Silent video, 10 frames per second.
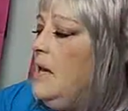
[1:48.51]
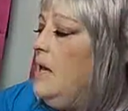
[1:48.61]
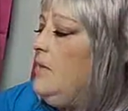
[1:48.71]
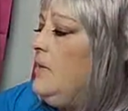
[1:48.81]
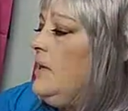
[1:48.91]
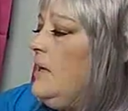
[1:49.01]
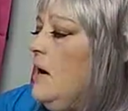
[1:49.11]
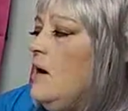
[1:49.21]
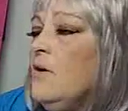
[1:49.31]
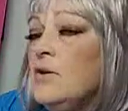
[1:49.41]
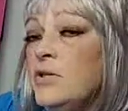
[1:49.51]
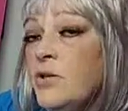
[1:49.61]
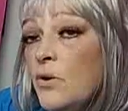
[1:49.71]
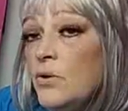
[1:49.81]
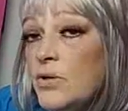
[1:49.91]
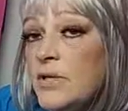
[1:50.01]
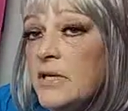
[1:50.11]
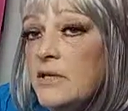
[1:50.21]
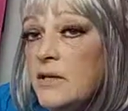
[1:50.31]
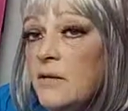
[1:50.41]
And then our solar
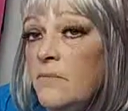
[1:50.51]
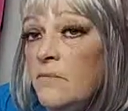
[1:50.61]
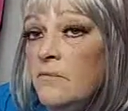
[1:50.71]
system,